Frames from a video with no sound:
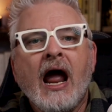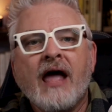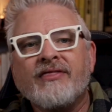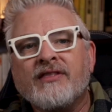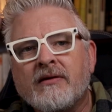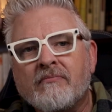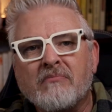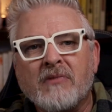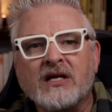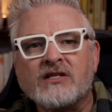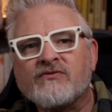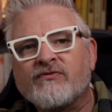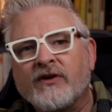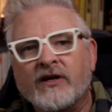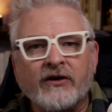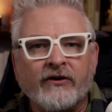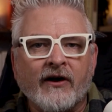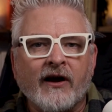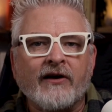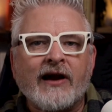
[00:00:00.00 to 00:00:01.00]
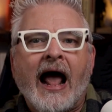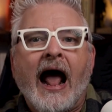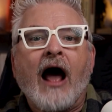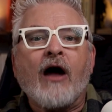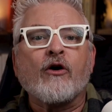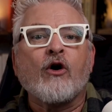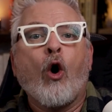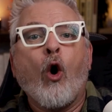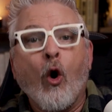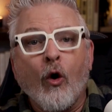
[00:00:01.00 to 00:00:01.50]
and then must figure out
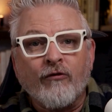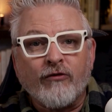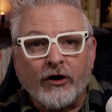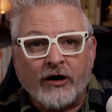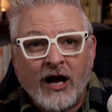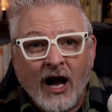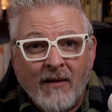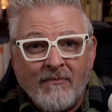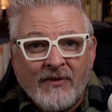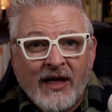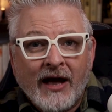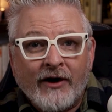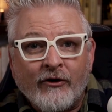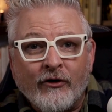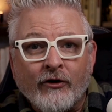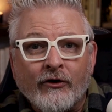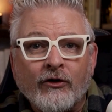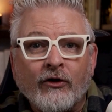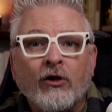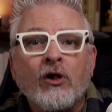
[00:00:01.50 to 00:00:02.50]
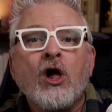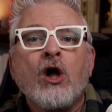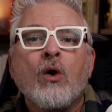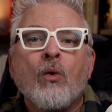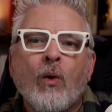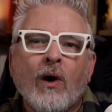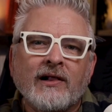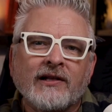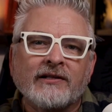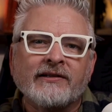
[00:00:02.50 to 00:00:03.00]
how to overcome that hurdle
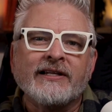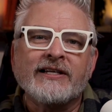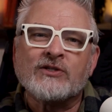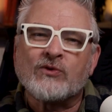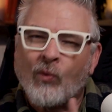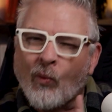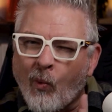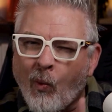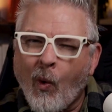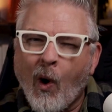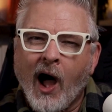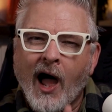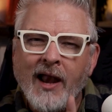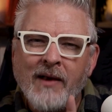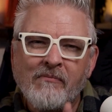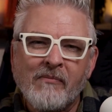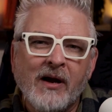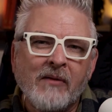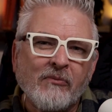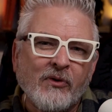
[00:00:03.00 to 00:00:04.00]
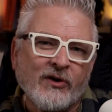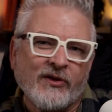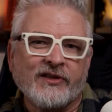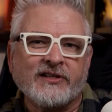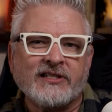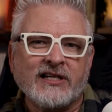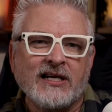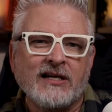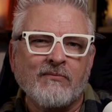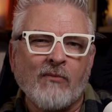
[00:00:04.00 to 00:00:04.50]
while at least one member of
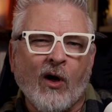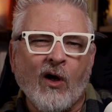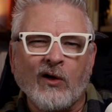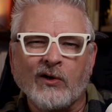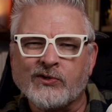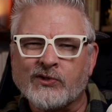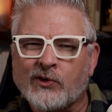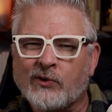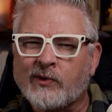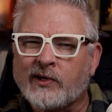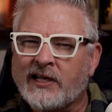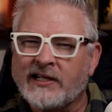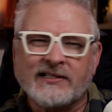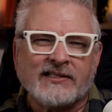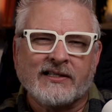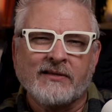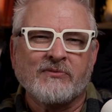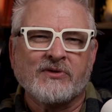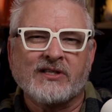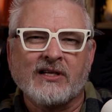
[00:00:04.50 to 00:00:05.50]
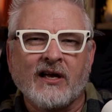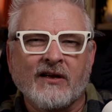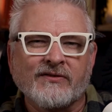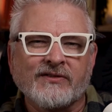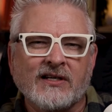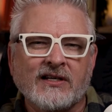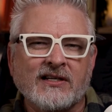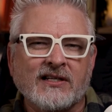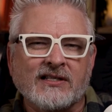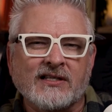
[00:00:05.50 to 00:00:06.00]
the team also gets
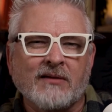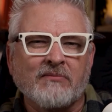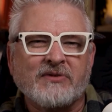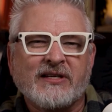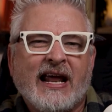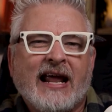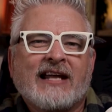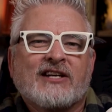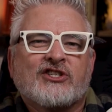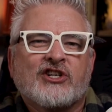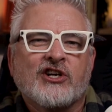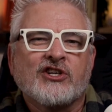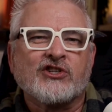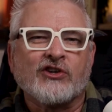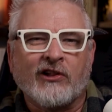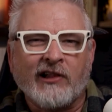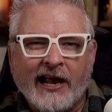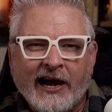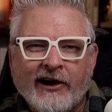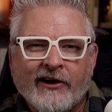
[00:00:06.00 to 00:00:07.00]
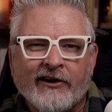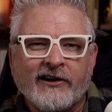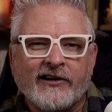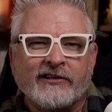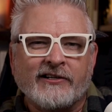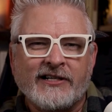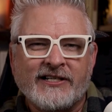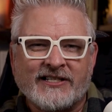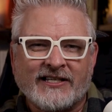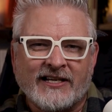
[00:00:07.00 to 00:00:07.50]
themselves into some tangential
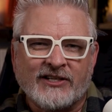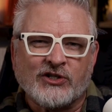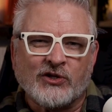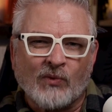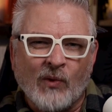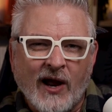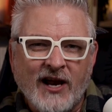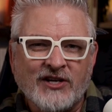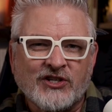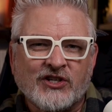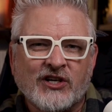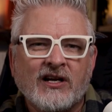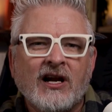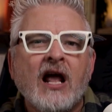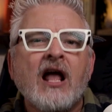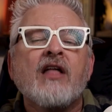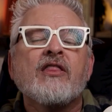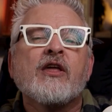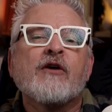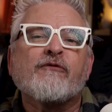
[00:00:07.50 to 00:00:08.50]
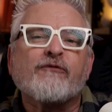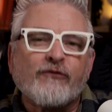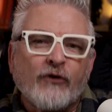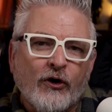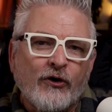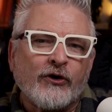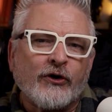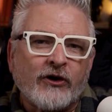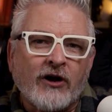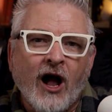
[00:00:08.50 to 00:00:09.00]
hairy situation that
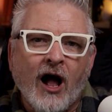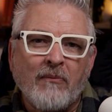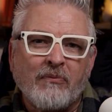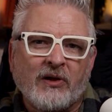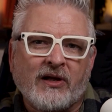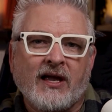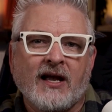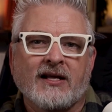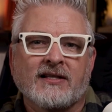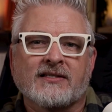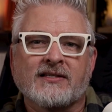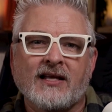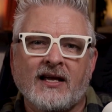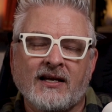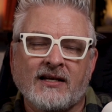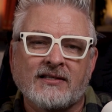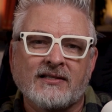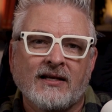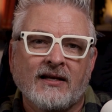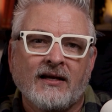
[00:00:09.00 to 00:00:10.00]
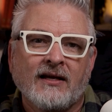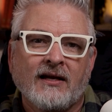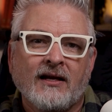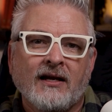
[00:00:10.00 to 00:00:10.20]
further complicates things.